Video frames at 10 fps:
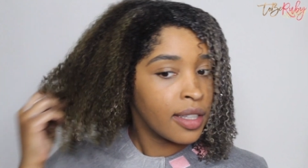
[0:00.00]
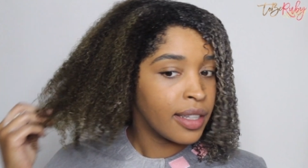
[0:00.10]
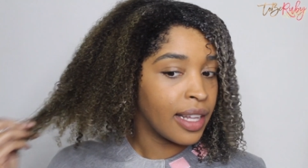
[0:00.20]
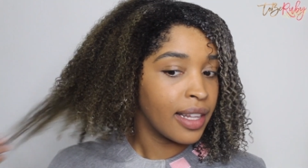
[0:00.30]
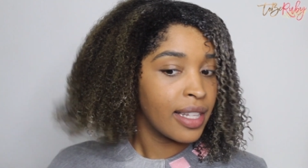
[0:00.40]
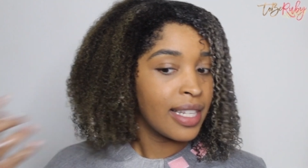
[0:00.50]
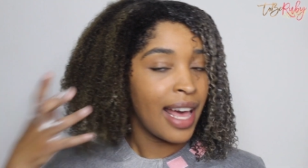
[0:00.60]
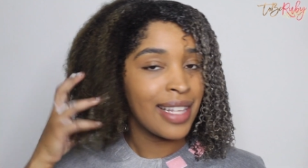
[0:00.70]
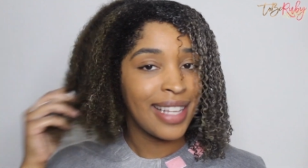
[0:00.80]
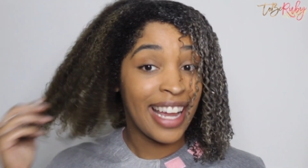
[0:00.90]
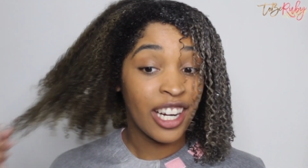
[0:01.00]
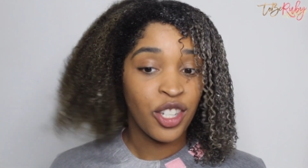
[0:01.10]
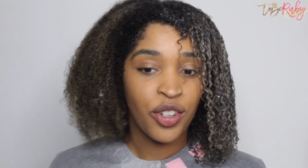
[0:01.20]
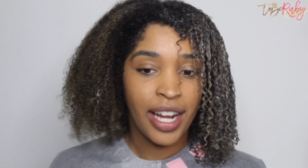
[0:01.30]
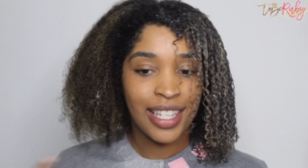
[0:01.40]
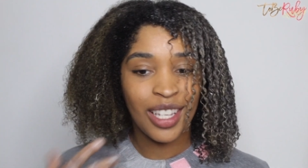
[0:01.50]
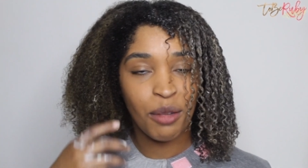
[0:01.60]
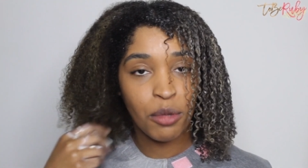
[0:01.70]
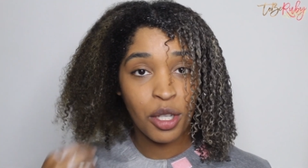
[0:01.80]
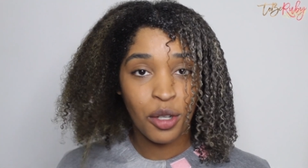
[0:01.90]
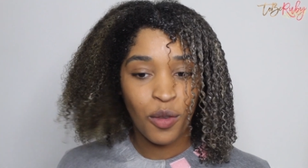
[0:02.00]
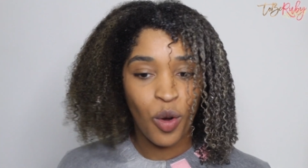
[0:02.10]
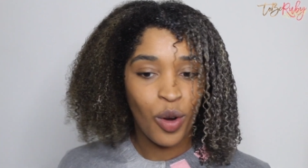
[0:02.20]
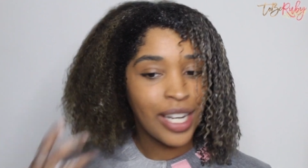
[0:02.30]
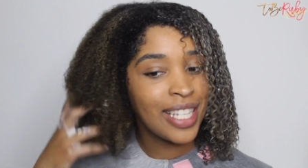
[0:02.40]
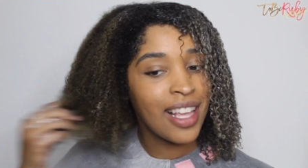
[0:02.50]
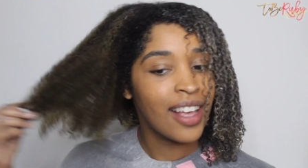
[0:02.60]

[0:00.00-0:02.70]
Now this has air dried some too, of course,